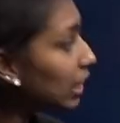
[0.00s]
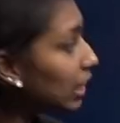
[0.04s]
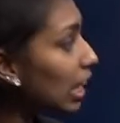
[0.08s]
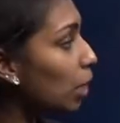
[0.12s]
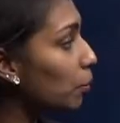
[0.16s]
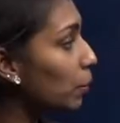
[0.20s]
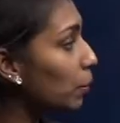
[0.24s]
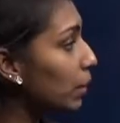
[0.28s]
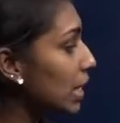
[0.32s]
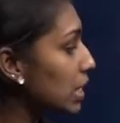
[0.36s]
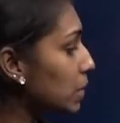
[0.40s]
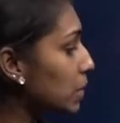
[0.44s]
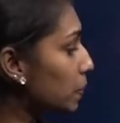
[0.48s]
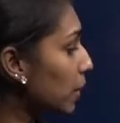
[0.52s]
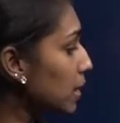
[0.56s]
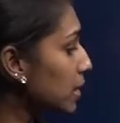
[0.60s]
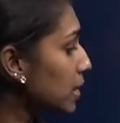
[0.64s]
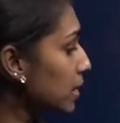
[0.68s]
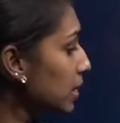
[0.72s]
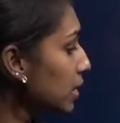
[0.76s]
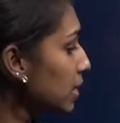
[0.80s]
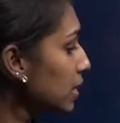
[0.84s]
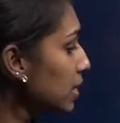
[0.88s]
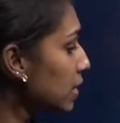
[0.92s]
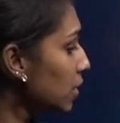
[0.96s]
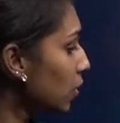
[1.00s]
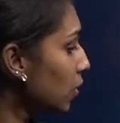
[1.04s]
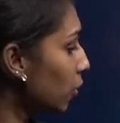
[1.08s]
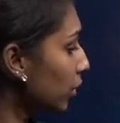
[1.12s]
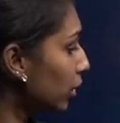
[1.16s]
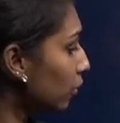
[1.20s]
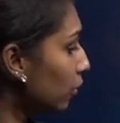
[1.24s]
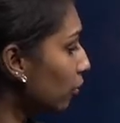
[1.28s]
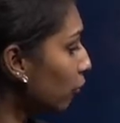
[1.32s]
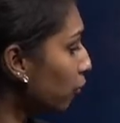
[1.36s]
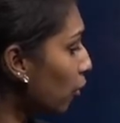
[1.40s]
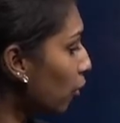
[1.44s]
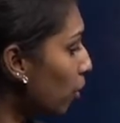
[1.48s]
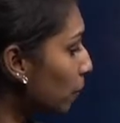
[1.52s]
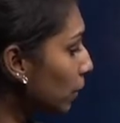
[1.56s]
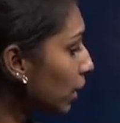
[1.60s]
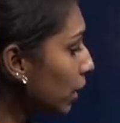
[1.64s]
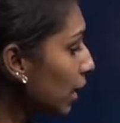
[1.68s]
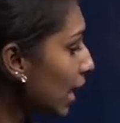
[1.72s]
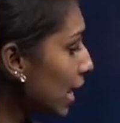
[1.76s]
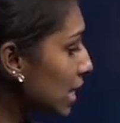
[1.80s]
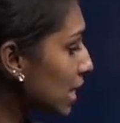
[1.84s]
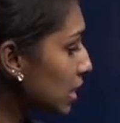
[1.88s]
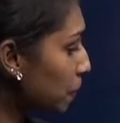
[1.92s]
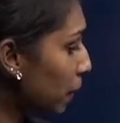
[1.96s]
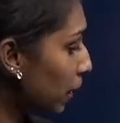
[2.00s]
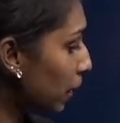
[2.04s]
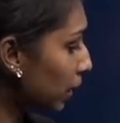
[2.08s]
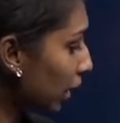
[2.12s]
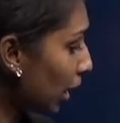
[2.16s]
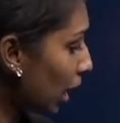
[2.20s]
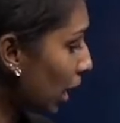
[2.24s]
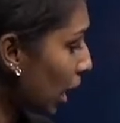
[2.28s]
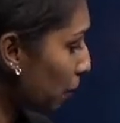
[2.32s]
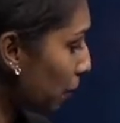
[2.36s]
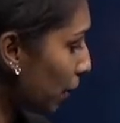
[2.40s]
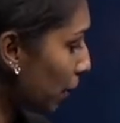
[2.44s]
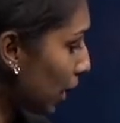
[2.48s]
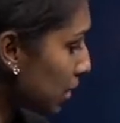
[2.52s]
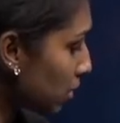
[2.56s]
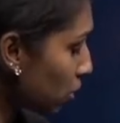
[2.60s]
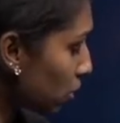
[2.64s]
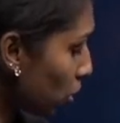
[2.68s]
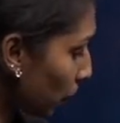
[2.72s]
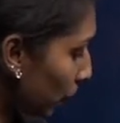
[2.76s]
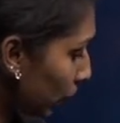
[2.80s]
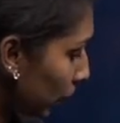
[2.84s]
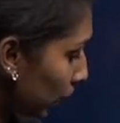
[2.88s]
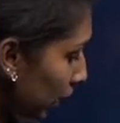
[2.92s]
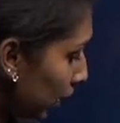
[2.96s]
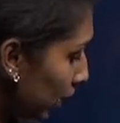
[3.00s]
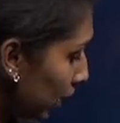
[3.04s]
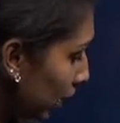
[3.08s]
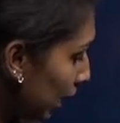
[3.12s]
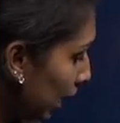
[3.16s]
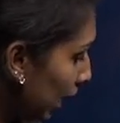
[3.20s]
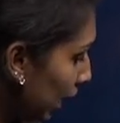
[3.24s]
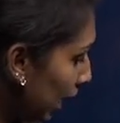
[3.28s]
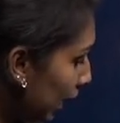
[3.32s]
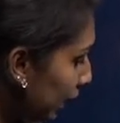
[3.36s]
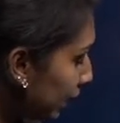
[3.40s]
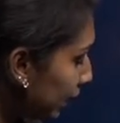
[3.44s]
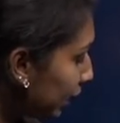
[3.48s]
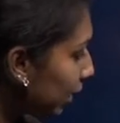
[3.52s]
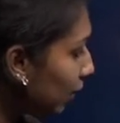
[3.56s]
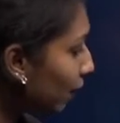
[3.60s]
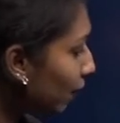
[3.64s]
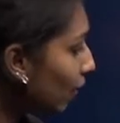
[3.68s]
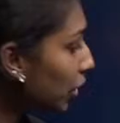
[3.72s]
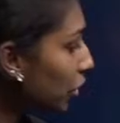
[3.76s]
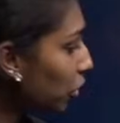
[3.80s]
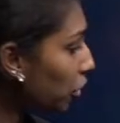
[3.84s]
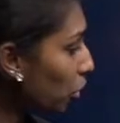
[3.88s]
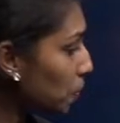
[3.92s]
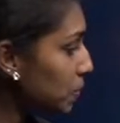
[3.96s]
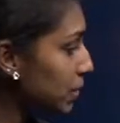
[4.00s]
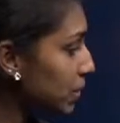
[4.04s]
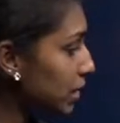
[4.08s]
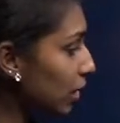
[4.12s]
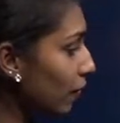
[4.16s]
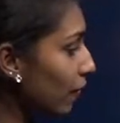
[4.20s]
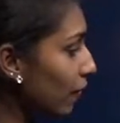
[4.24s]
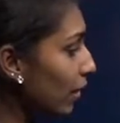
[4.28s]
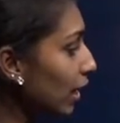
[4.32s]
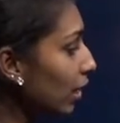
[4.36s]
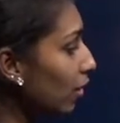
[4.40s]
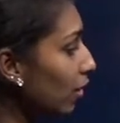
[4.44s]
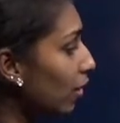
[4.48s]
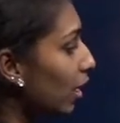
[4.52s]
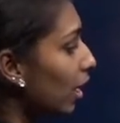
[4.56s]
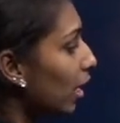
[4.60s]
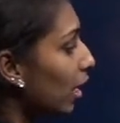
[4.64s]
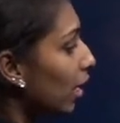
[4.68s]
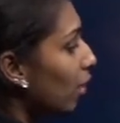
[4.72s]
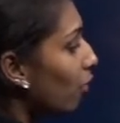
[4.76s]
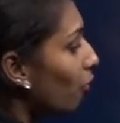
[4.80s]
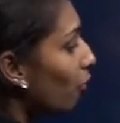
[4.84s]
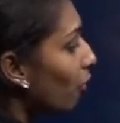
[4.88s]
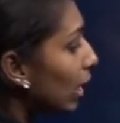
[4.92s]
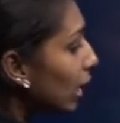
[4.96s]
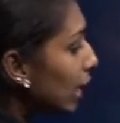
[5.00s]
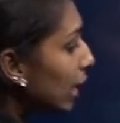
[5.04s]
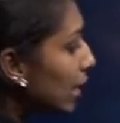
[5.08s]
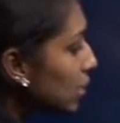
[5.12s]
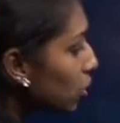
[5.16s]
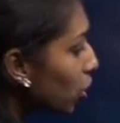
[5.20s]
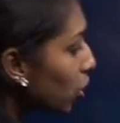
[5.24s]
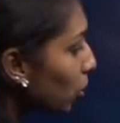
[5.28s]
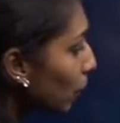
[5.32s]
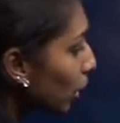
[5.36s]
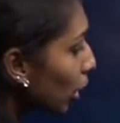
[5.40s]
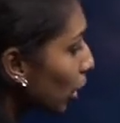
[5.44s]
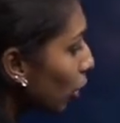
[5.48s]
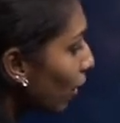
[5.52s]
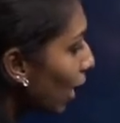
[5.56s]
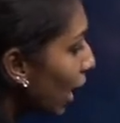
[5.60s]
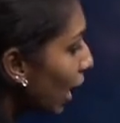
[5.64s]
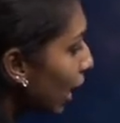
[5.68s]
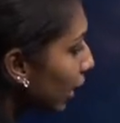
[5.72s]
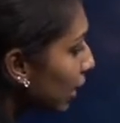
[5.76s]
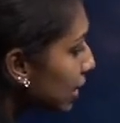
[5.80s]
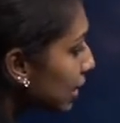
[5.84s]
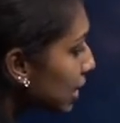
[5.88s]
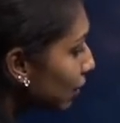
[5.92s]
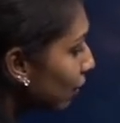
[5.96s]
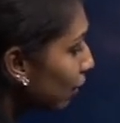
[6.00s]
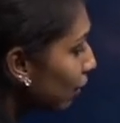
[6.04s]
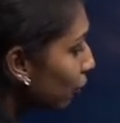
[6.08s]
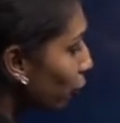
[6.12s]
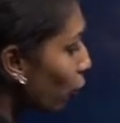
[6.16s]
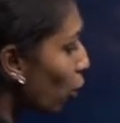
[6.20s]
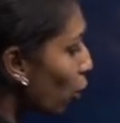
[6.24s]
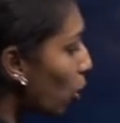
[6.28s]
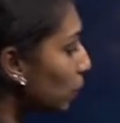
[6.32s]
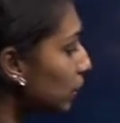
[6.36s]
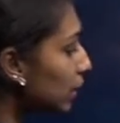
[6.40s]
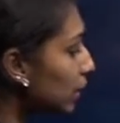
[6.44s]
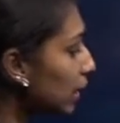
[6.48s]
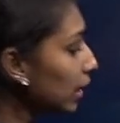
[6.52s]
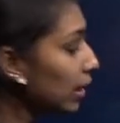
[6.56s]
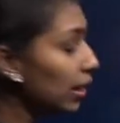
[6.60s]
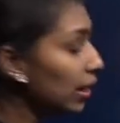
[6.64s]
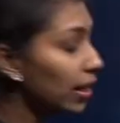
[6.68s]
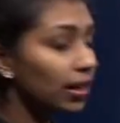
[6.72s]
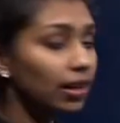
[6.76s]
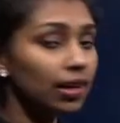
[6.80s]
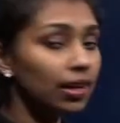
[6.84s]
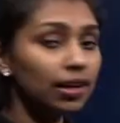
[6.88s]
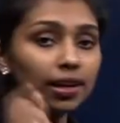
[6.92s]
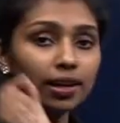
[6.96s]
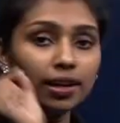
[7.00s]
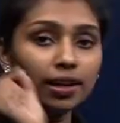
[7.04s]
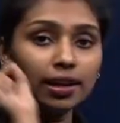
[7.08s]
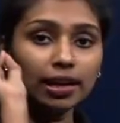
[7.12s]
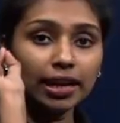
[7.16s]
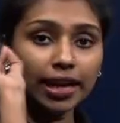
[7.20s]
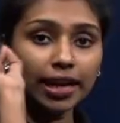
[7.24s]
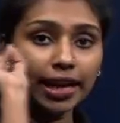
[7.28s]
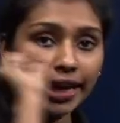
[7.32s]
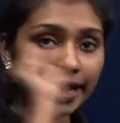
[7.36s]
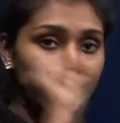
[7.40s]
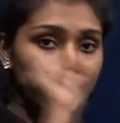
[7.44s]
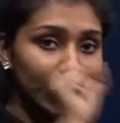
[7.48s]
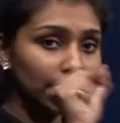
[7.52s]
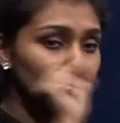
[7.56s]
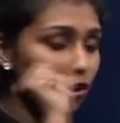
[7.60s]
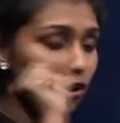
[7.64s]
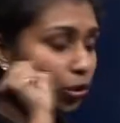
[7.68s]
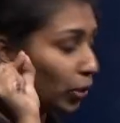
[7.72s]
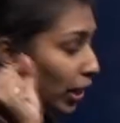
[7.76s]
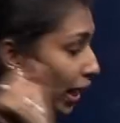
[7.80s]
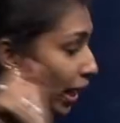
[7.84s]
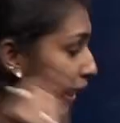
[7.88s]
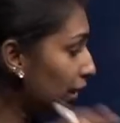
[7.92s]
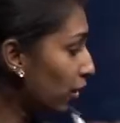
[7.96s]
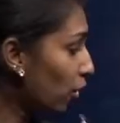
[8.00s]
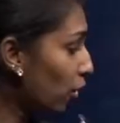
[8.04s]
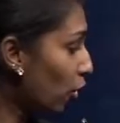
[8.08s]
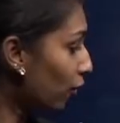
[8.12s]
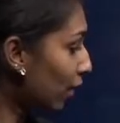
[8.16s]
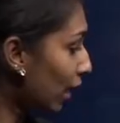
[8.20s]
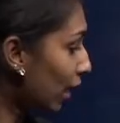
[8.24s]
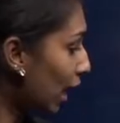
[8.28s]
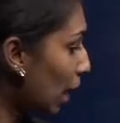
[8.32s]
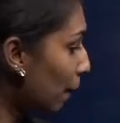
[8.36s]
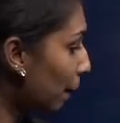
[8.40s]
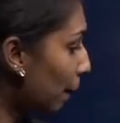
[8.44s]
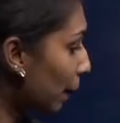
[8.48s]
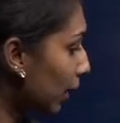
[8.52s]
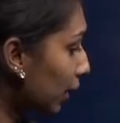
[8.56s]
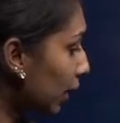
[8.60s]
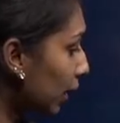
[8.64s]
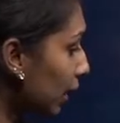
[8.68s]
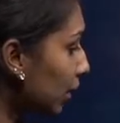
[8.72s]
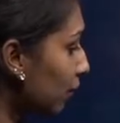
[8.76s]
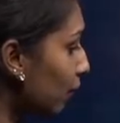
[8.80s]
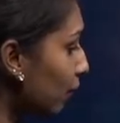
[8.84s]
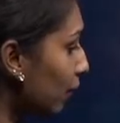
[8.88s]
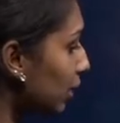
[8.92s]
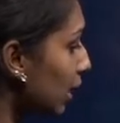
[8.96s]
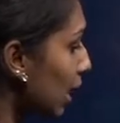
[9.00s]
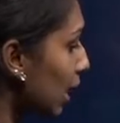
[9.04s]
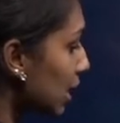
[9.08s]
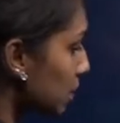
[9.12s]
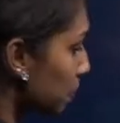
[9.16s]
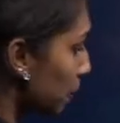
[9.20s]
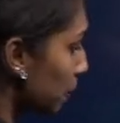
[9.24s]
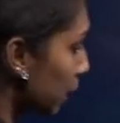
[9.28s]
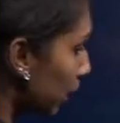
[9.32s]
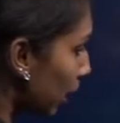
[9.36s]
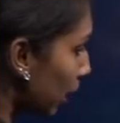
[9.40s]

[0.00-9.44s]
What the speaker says: carbon is present, so it will form the sp3 hybridized orbital. Then what you are observing, 1s orbital of hydrogen will form the head-to-head overlapping, right, with the sp3